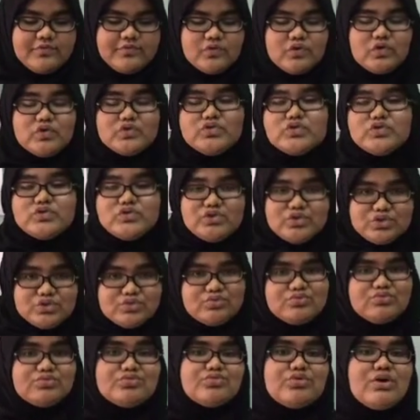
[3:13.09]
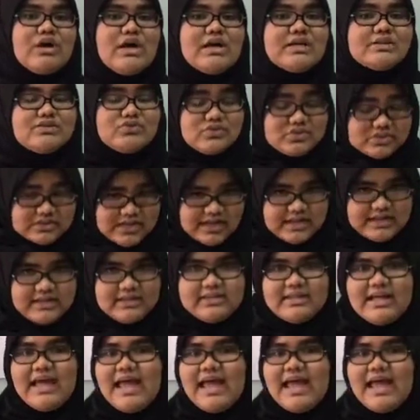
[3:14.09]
also due to suicidal.